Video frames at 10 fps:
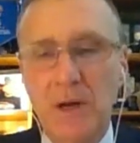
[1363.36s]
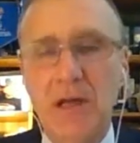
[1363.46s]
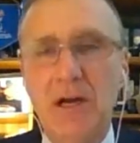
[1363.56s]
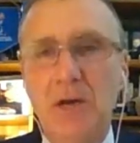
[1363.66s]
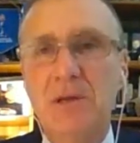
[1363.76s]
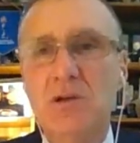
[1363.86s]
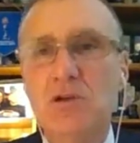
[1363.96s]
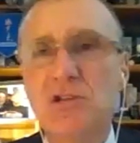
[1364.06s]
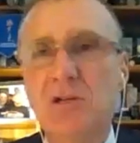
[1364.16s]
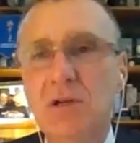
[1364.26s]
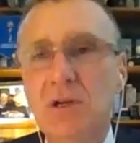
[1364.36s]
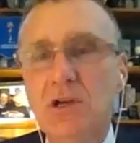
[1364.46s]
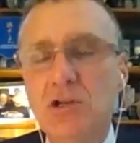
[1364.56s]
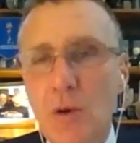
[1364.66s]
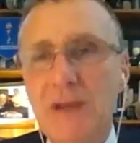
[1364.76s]
I'll be using
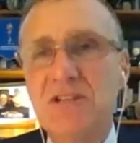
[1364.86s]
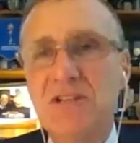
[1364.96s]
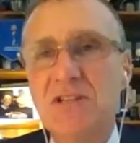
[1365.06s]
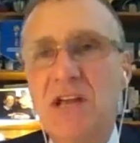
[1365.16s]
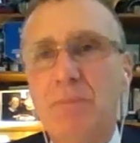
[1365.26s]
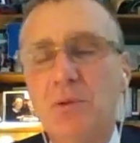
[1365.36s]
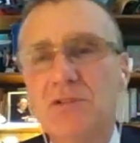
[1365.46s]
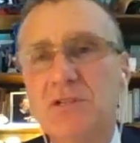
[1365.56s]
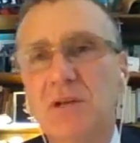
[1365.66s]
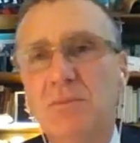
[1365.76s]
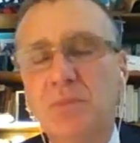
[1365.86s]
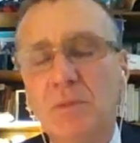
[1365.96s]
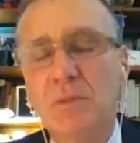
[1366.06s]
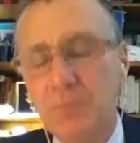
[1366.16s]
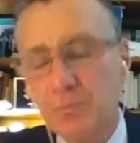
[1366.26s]
US examples
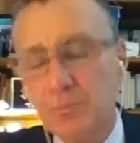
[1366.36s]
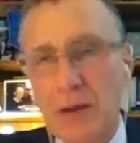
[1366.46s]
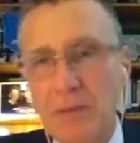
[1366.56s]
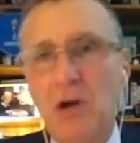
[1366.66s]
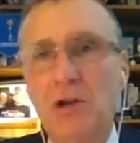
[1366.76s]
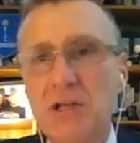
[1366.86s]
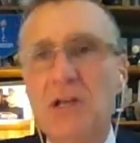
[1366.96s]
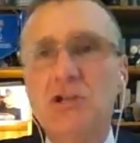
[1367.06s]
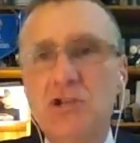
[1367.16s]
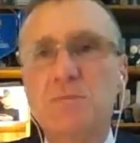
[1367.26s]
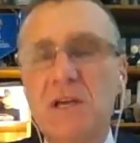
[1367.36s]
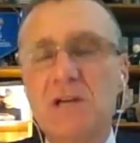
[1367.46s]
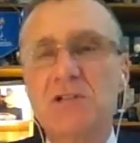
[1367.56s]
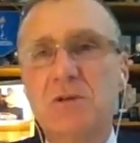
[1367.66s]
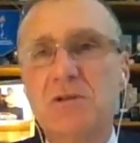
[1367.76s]
primarily just
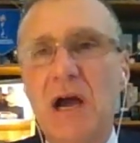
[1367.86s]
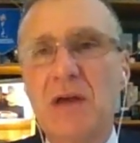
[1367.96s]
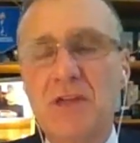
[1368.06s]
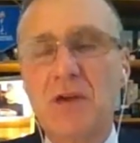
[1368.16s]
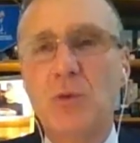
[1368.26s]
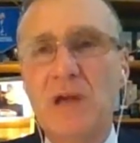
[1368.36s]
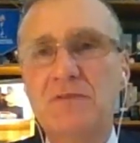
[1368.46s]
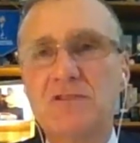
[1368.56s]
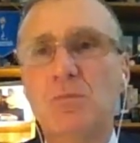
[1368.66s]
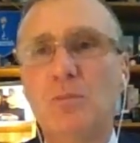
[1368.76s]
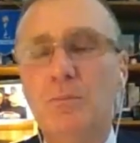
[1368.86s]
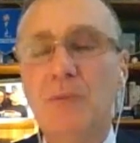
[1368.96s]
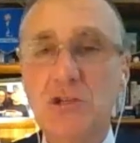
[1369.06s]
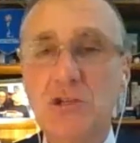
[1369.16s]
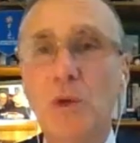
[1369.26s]
because I think we have some
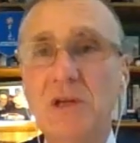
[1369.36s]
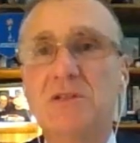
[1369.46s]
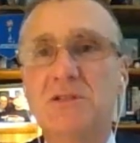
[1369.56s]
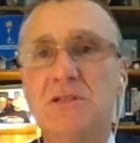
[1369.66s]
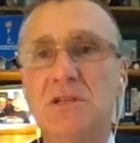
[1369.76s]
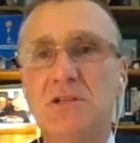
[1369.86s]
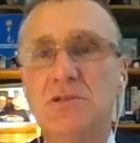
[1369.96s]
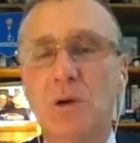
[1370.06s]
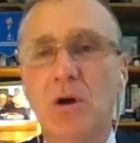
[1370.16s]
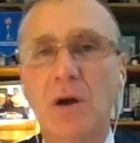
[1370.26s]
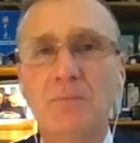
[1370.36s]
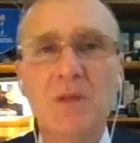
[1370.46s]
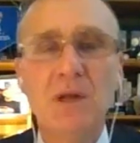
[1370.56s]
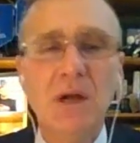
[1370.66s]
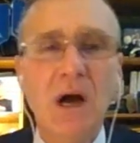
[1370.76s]
major weaknesses in this regard.
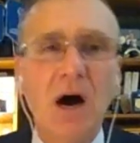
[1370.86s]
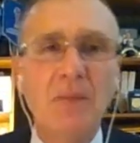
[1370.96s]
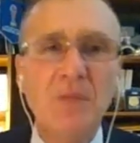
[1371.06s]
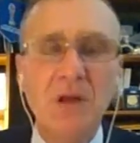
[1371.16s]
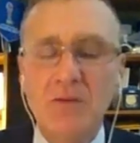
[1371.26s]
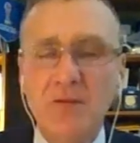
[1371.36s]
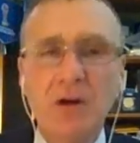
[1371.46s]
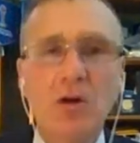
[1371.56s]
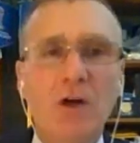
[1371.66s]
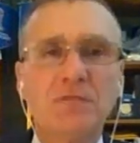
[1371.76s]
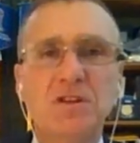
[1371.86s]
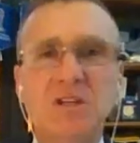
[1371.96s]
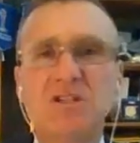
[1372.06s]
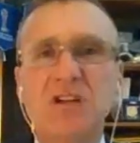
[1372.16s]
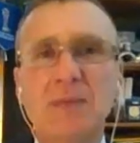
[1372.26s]
Very often
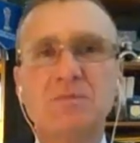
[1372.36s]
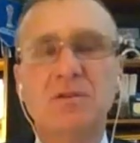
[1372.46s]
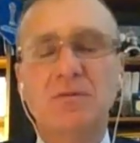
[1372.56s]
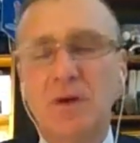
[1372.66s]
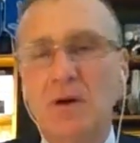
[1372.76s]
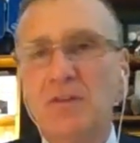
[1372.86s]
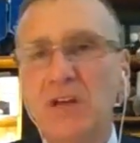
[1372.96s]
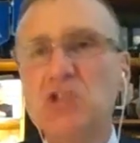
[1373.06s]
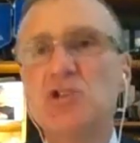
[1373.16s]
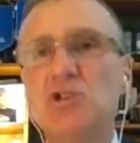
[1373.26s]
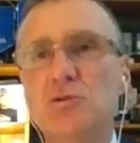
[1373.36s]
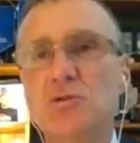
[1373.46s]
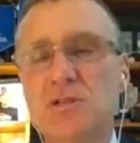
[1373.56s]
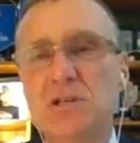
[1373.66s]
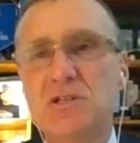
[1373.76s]
these types of
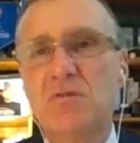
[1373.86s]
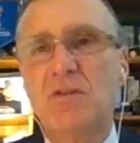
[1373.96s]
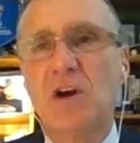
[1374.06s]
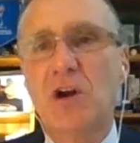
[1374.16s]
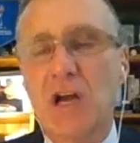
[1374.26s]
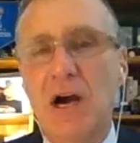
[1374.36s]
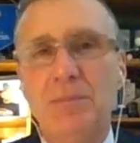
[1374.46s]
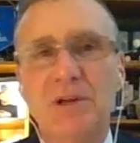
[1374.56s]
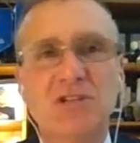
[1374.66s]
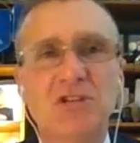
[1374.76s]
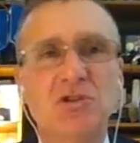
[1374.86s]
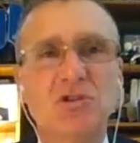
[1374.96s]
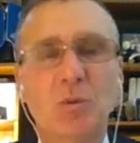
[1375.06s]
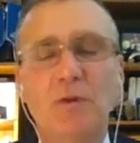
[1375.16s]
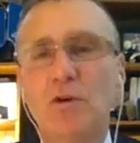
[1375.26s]
issues, these very complex issues,
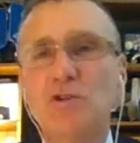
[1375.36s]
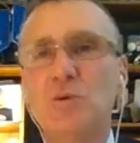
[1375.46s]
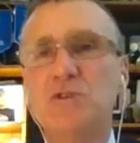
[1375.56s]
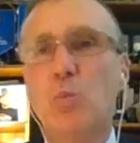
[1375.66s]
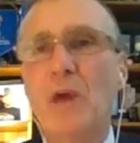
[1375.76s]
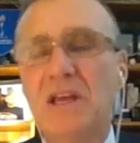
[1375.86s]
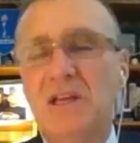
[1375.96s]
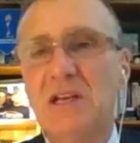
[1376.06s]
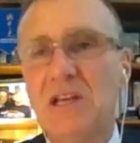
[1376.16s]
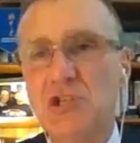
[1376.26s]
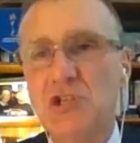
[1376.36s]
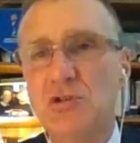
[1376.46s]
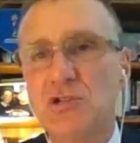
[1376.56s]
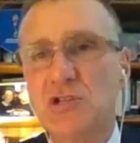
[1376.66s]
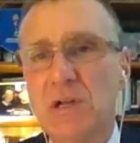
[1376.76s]
are referred to as wicked
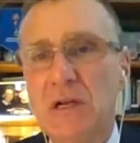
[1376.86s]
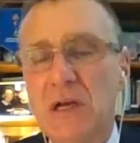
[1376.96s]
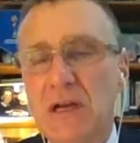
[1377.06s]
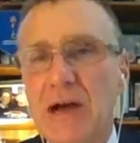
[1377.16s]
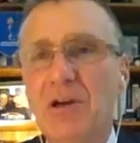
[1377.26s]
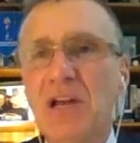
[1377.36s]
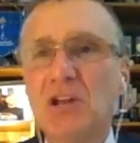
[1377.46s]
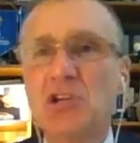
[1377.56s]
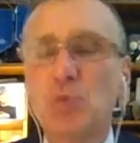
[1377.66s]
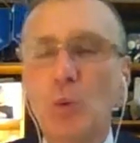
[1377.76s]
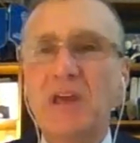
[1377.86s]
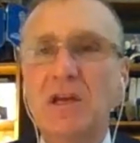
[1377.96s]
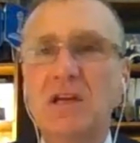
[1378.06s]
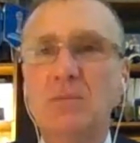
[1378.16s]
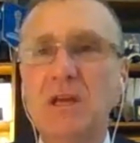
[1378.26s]
issues. Now in English,
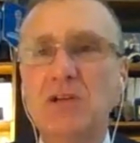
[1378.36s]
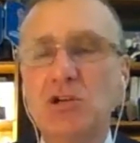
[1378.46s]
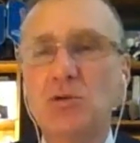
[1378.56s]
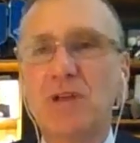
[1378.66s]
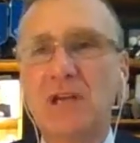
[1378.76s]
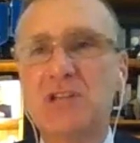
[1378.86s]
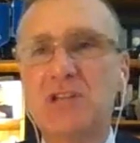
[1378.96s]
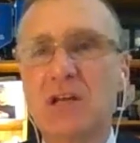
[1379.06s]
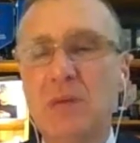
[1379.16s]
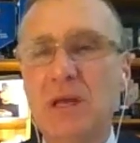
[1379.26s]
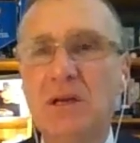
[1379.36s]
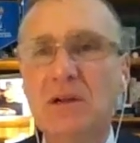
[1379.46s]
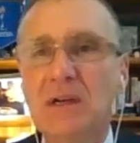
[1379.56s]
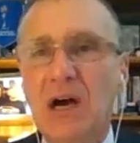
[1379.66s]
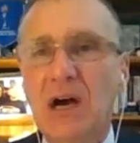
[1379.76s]
wicked can mean two things. It can mean
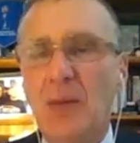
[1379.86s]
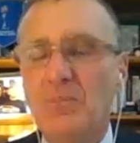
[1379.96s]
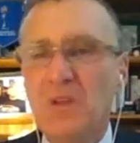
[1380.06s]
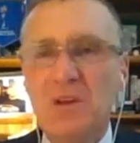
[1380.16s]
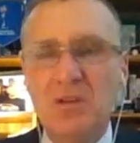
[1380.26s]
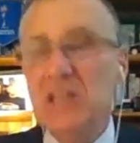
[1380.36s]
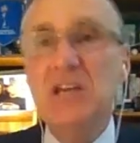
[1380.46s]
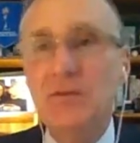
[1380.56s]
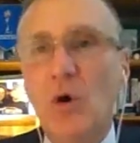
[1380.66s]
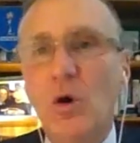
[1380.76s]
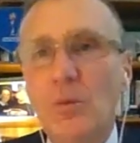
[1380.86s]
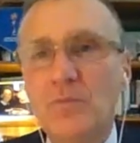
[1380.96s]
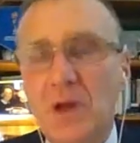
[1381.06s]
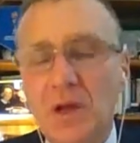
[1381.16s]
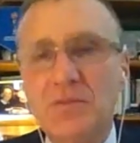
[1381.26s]
evil,
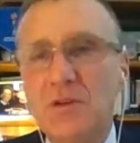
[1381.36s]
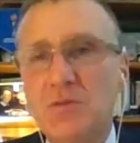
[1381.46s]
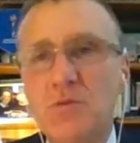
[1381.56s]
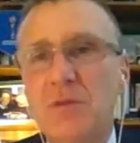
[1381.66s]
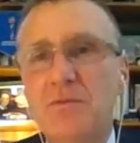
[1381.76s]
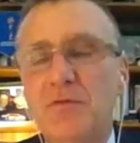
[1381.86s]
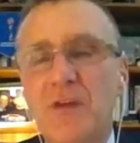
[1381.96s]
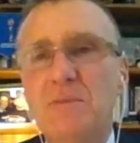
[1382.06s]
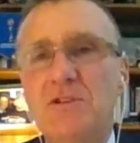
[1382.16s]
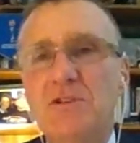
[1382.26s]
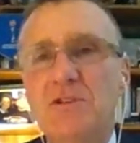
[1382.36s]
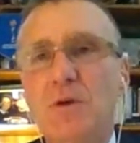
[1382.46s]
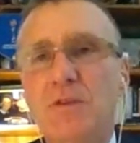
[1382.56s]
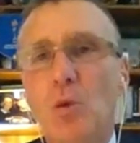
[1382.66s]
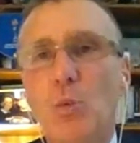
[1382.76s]
the famous
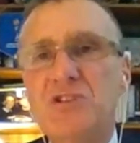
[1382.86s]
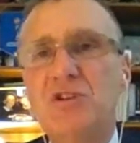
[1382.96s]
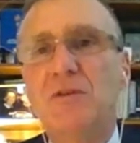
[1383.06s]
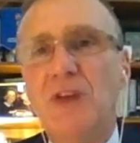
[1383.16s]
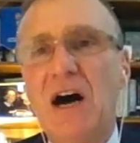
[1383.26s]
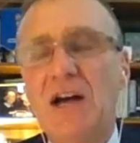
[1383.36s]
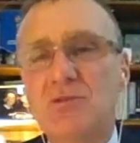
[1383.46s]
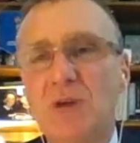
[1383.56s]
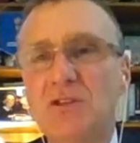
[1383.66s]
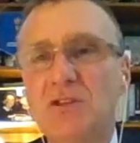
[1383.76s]
movie The Wizard of Oz, right?